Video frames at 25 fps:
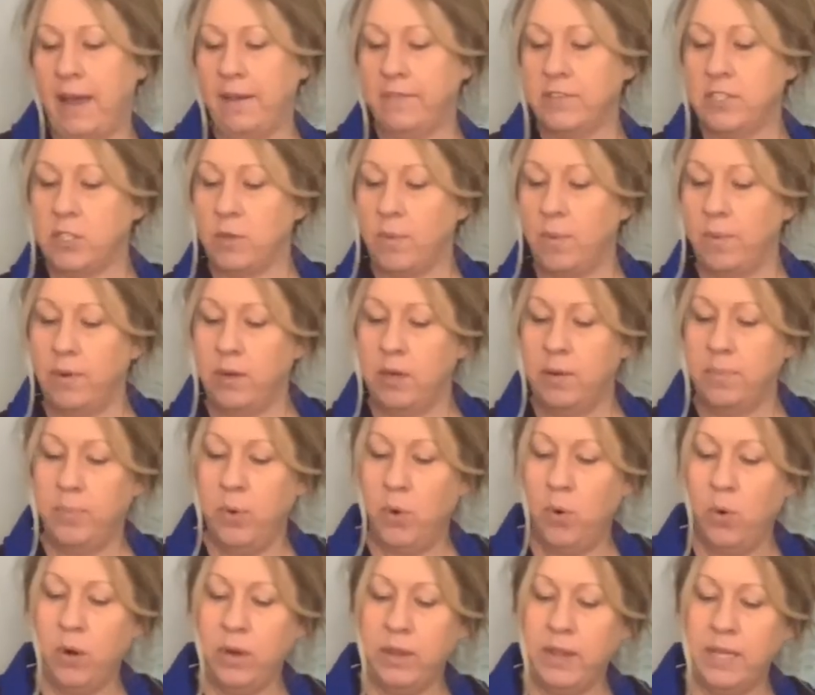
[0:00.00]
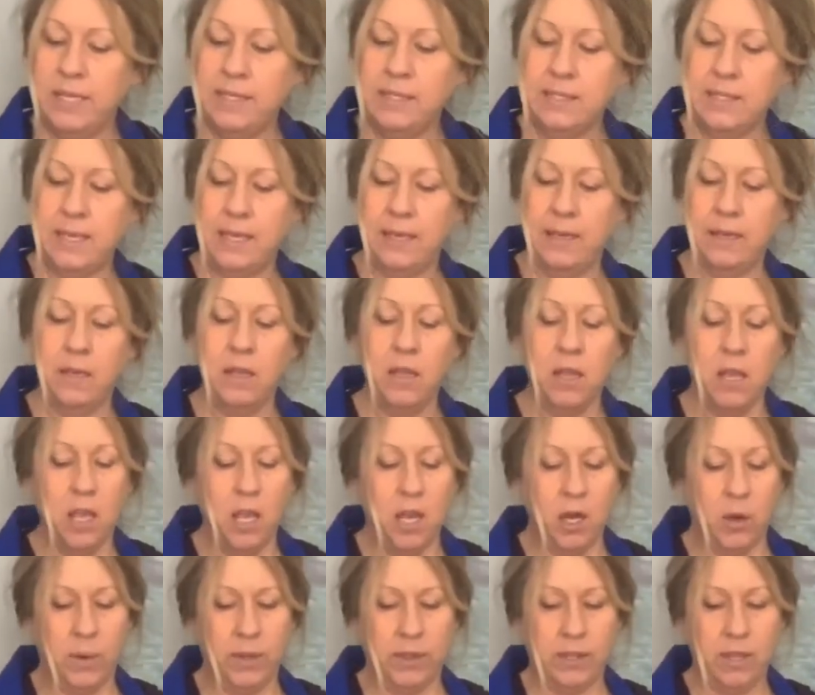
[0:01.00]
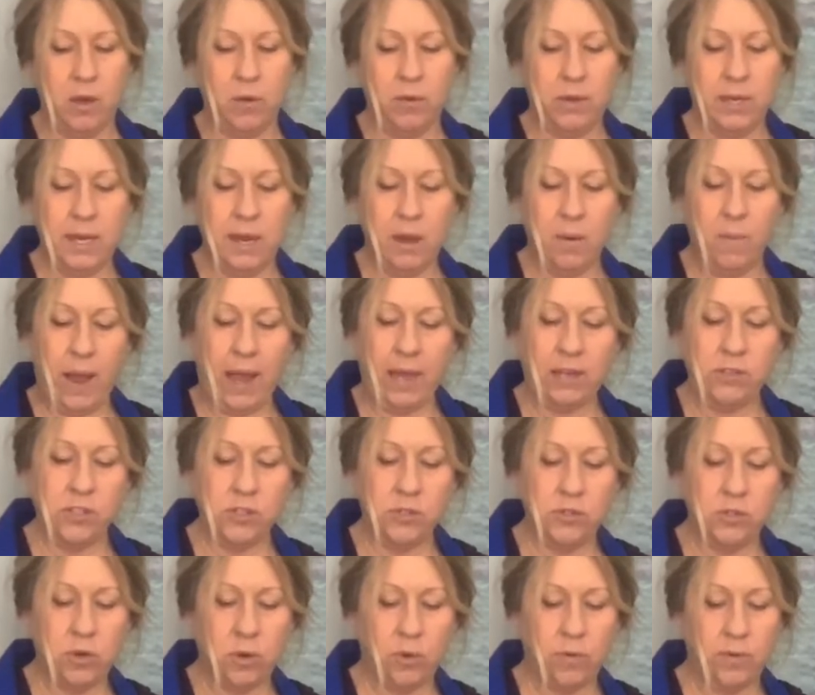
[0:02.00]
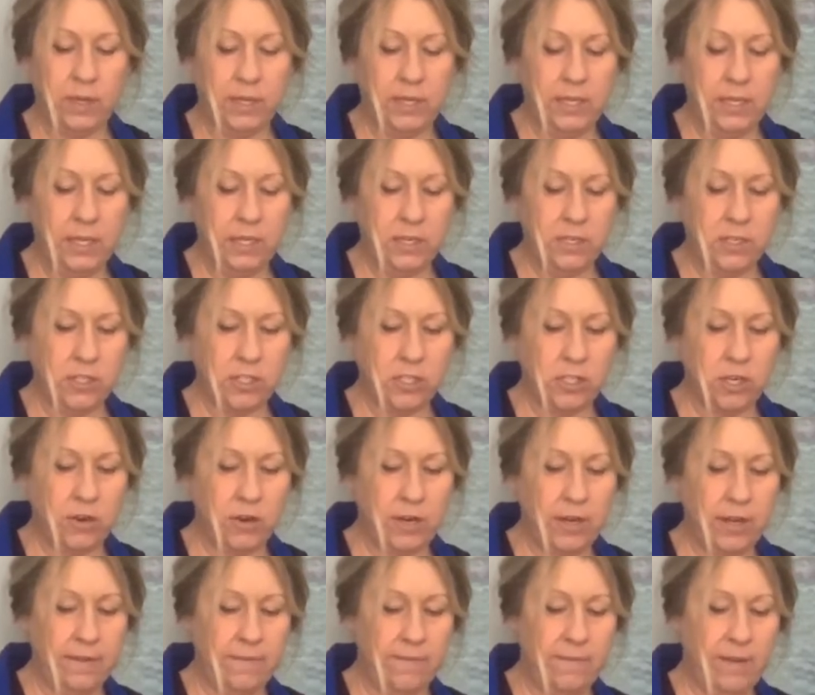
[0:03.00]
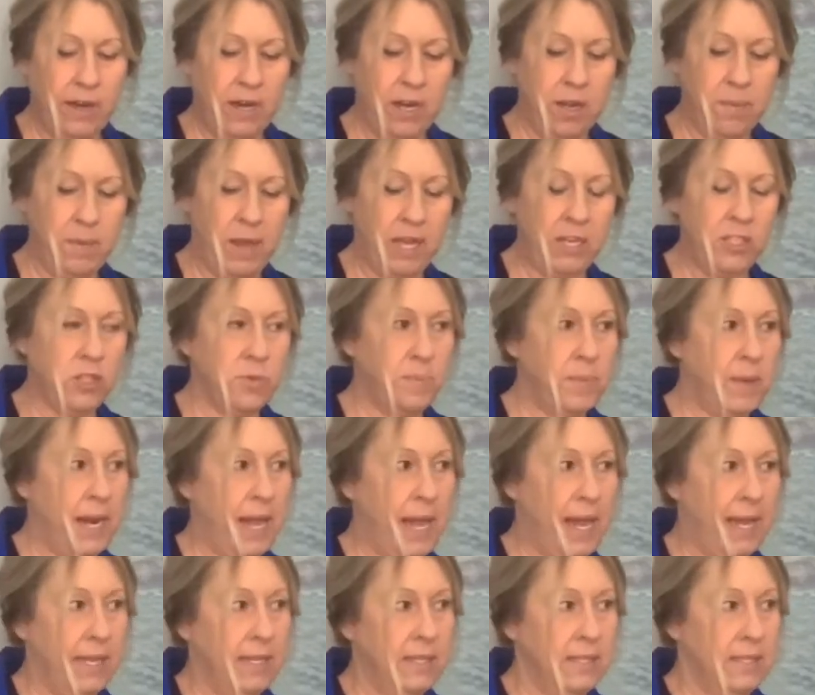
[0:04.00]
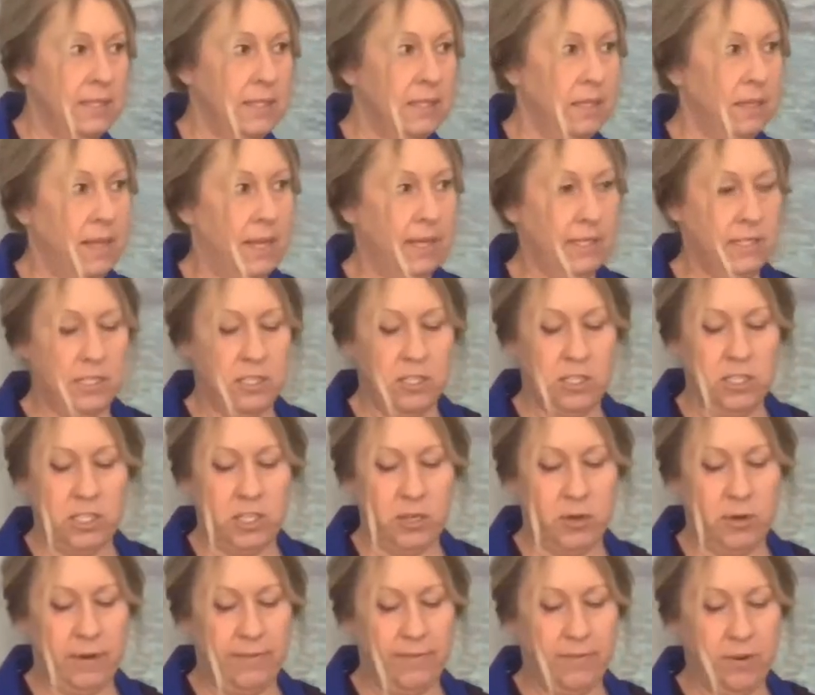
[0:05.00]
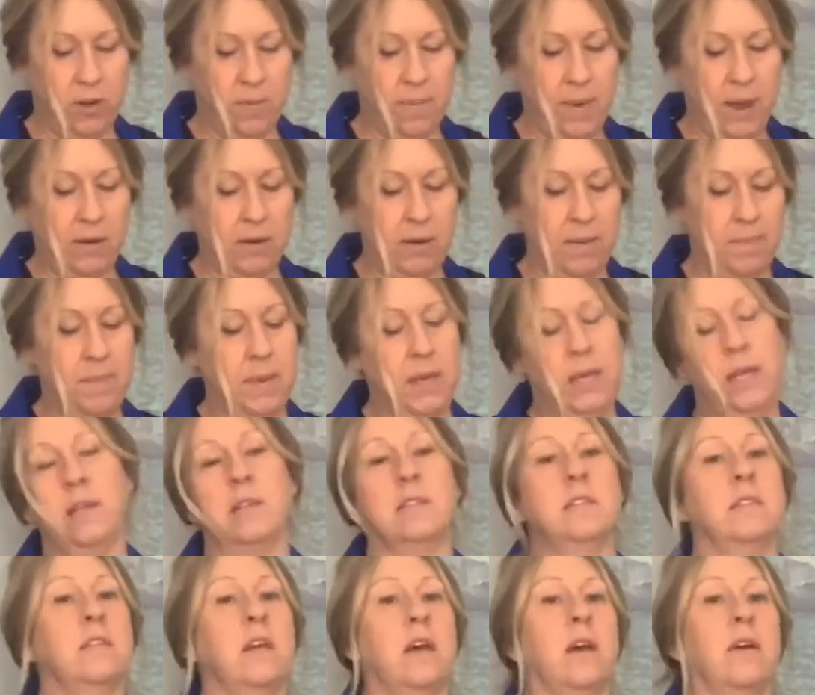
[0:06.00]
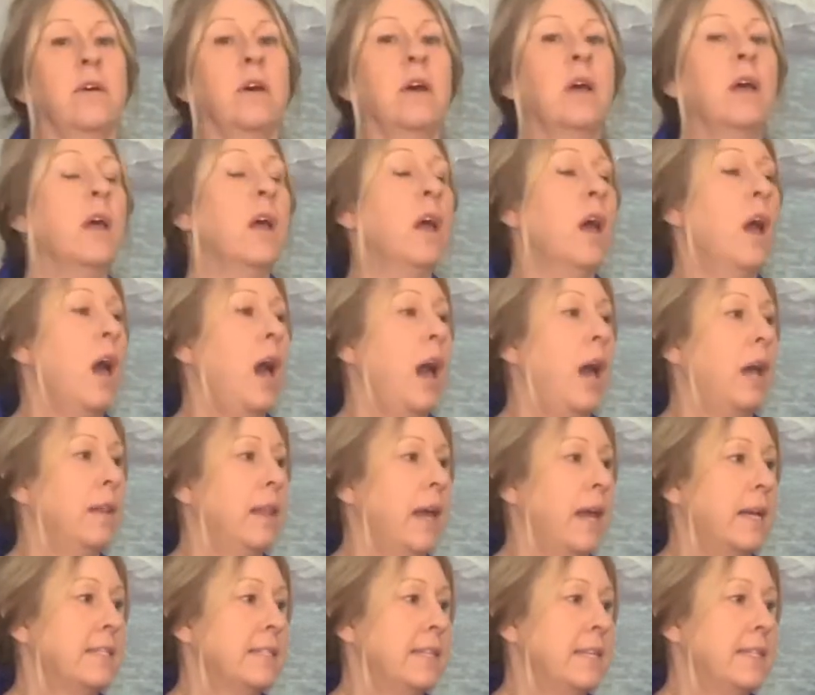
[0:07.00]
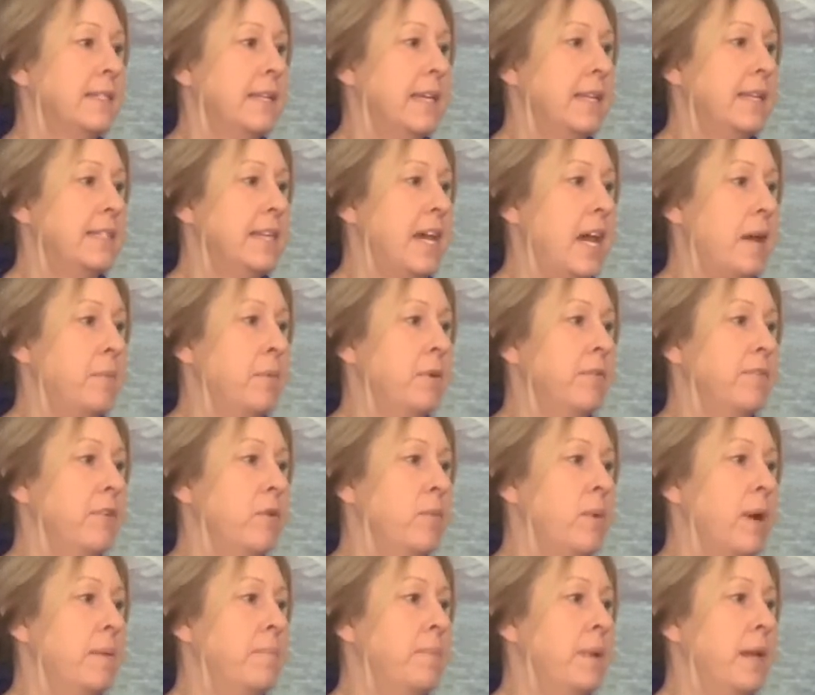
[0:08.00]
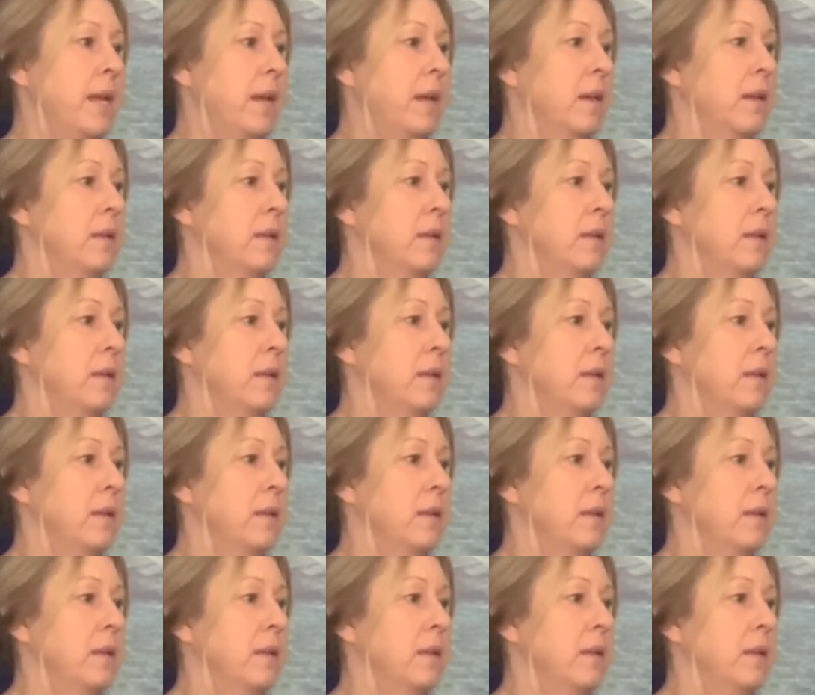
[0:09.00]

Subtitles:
So I'm going to pour this in. With coconut wax, you don't really need to stir it very much, but I still like to stir it for about a minute. So Alexa, set a timer for 1 minute.